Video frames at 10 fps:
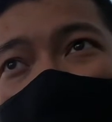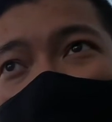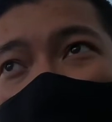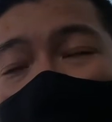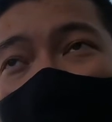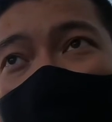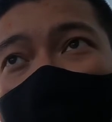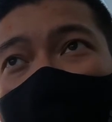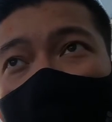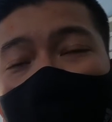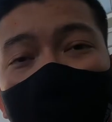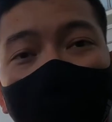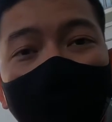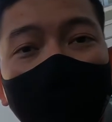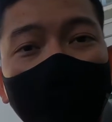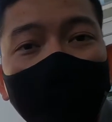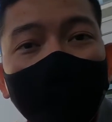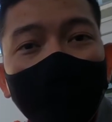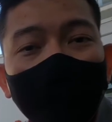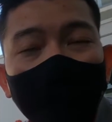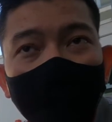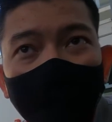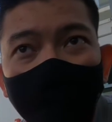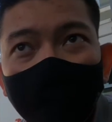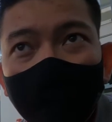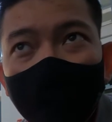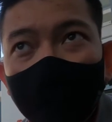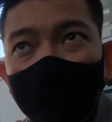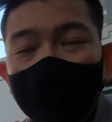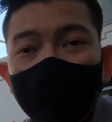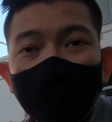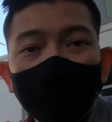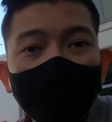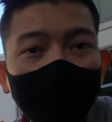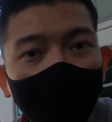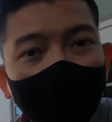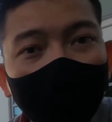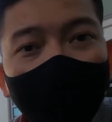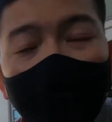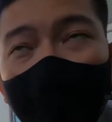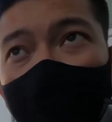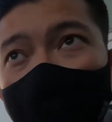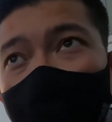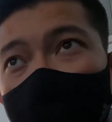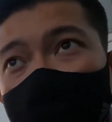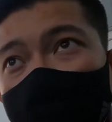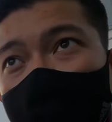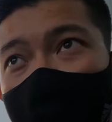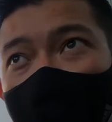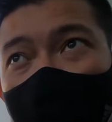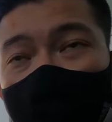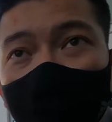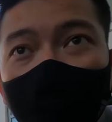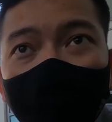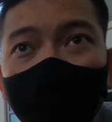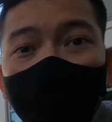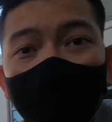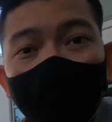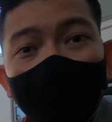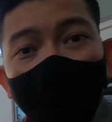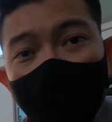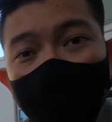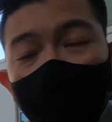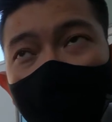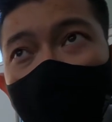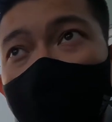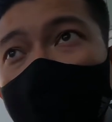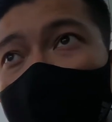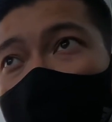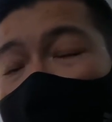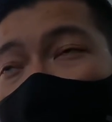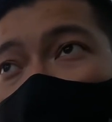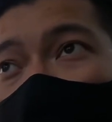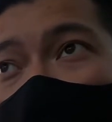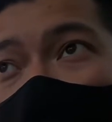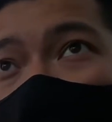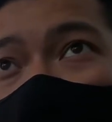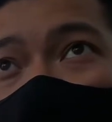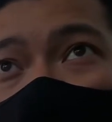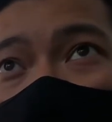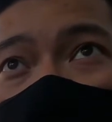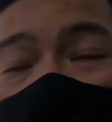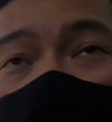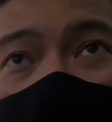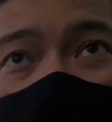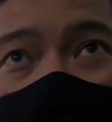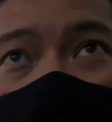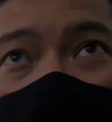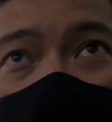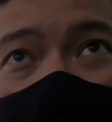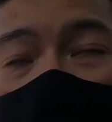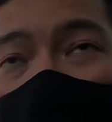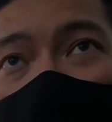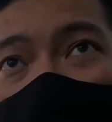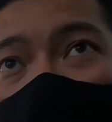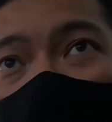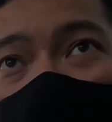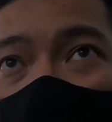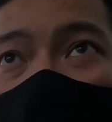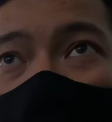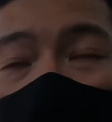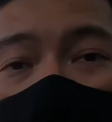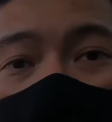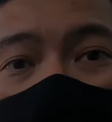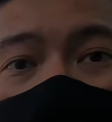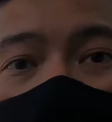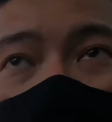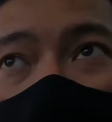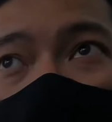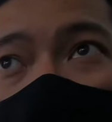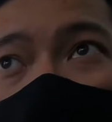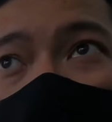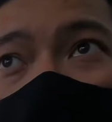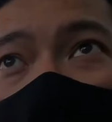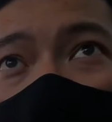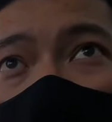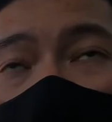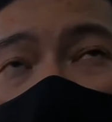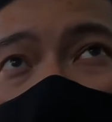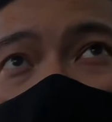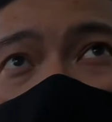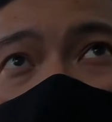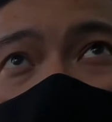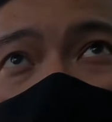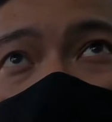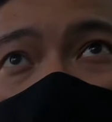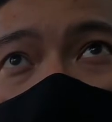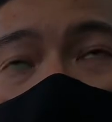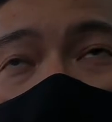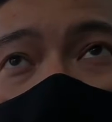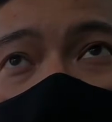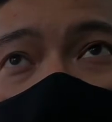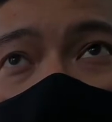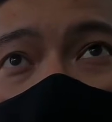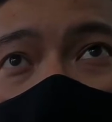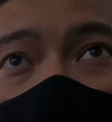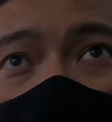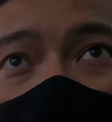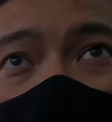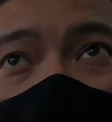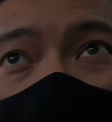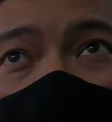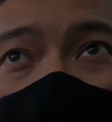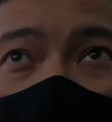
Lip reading: Like if you imagine that before that you got hired, you have to set an appointment with the manager, and they will ask you several things like how is your work experiment, how is the how